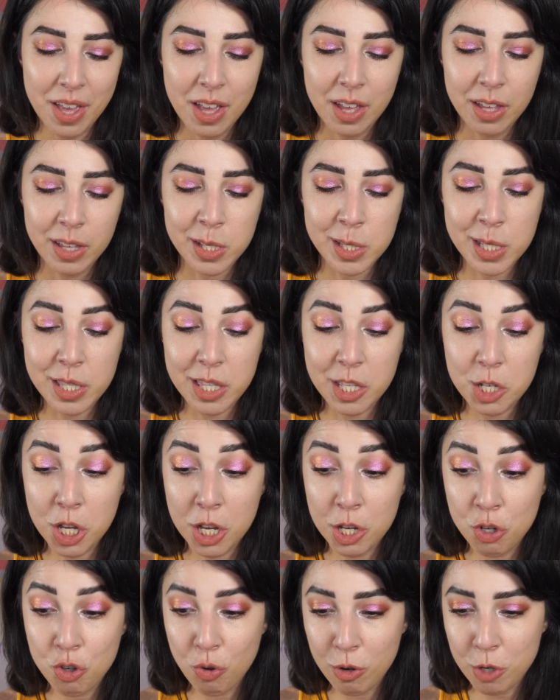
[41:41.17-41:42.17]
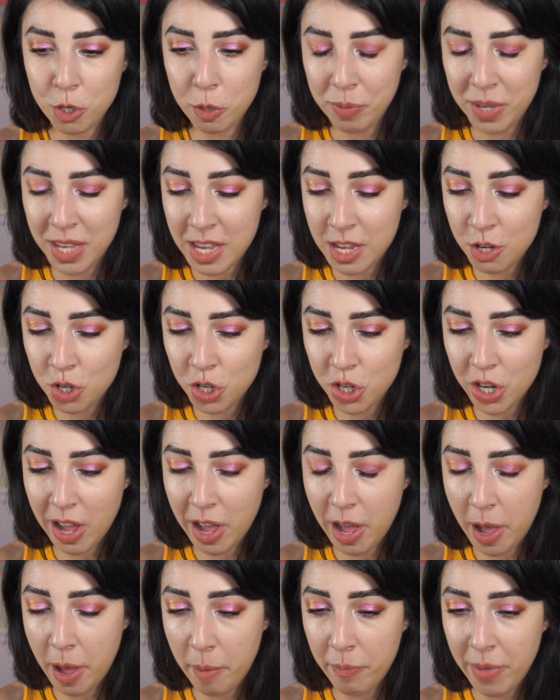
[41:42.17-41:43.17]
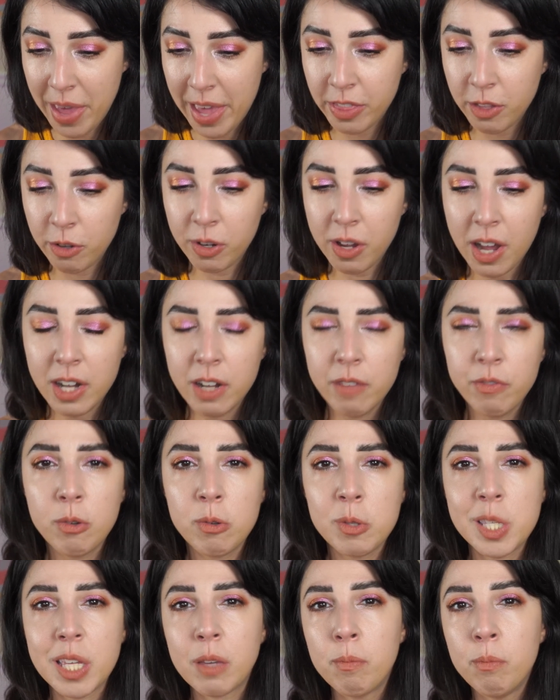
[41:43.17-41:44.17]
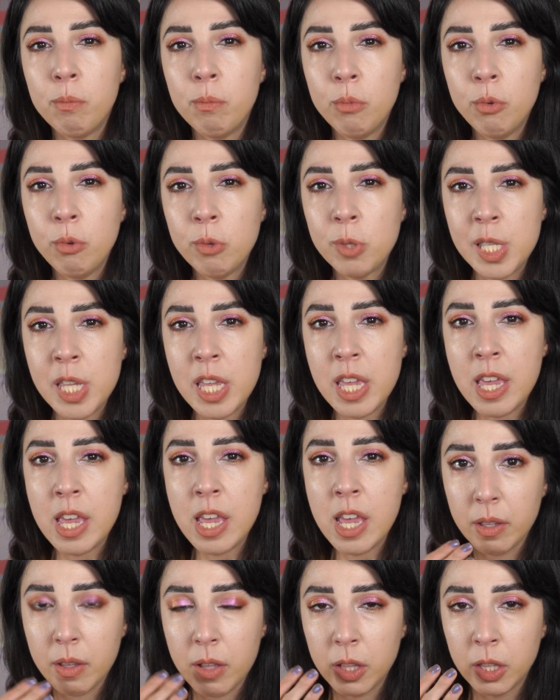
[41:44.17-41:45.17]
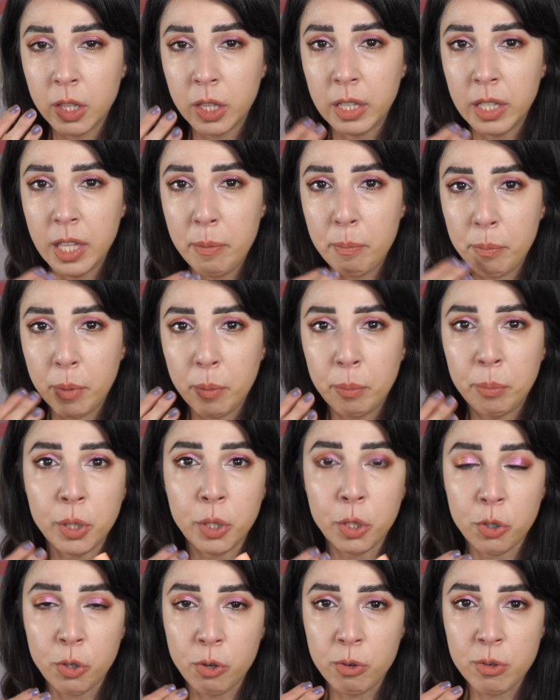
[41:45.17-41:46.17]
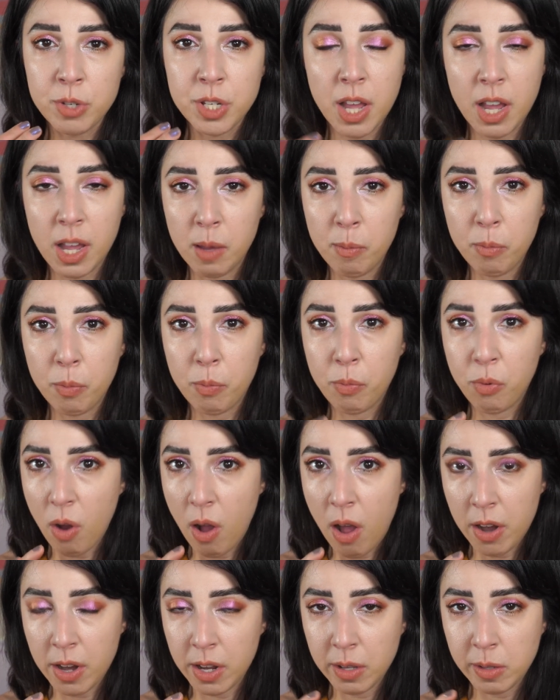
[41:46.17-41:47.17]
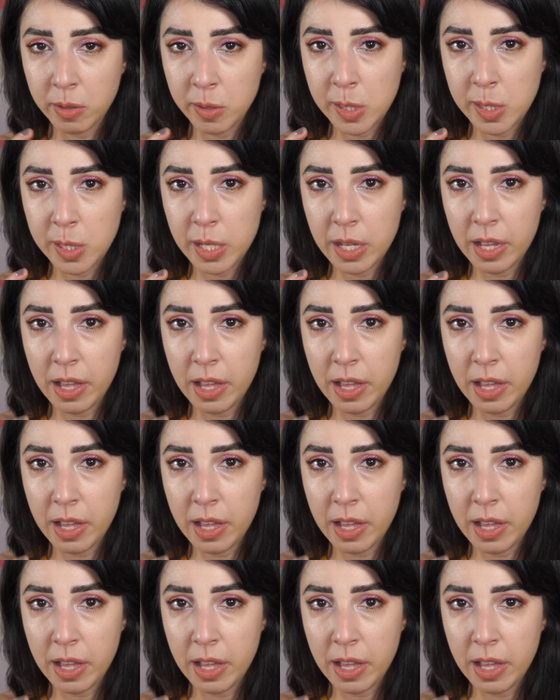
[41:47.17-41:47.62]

This is in the shade Georgia Peach, and they're kind of those like moussey lip blur type products.